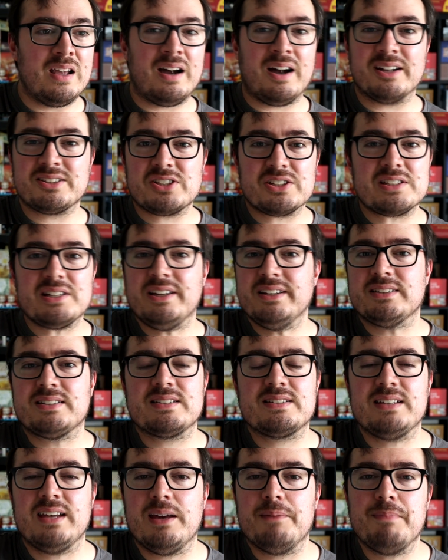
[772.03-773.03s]
I'd just like
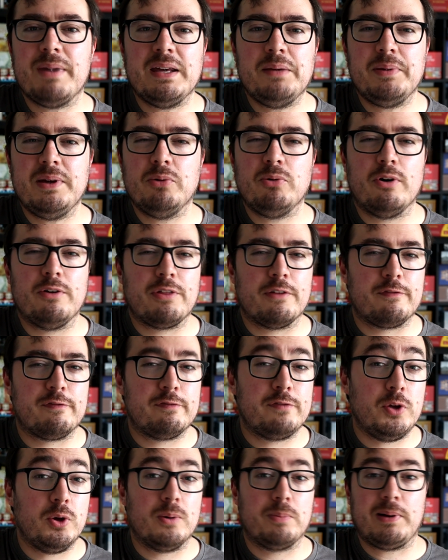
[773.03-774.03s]
to see it maybe with
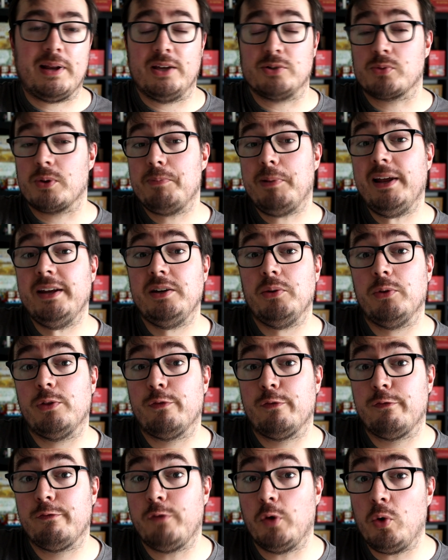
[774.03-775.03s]
fewer players. We played it with
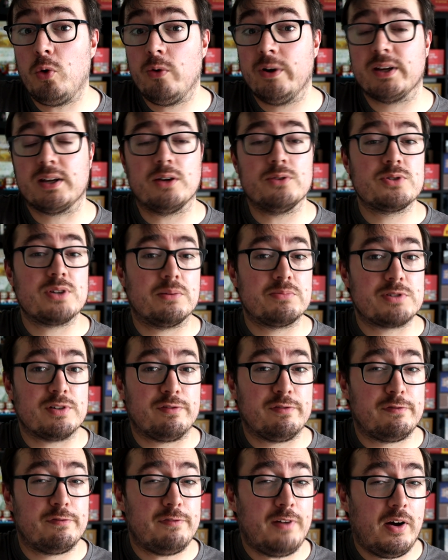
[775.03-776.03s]
four, it goes up to
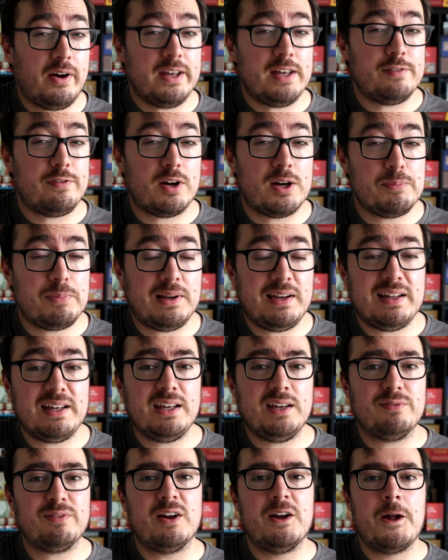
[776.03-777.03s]
five, I
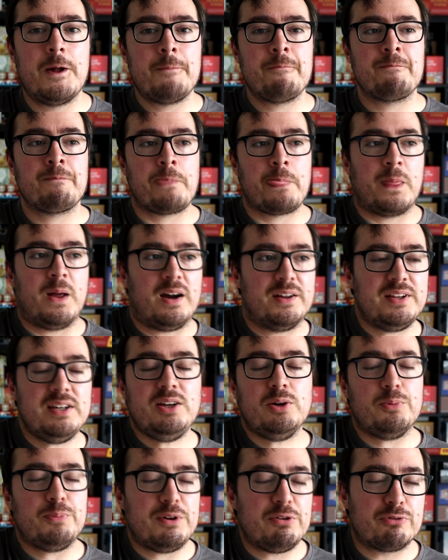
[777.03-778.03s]
believe. I
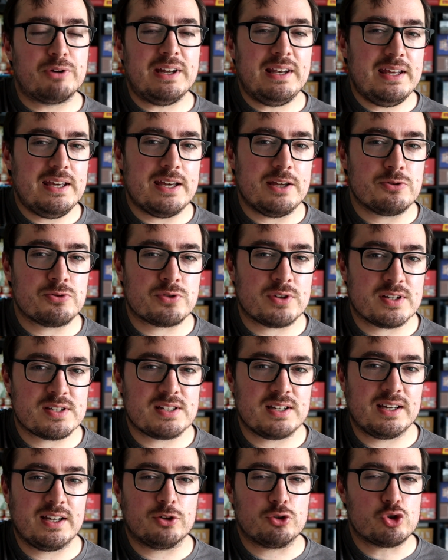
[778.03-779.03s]
think it would be really
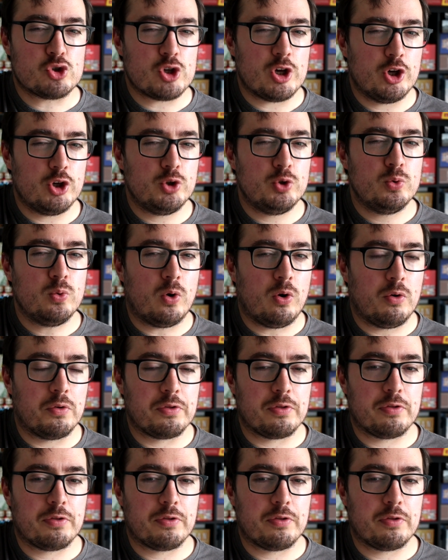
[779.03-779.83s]
interesting at two or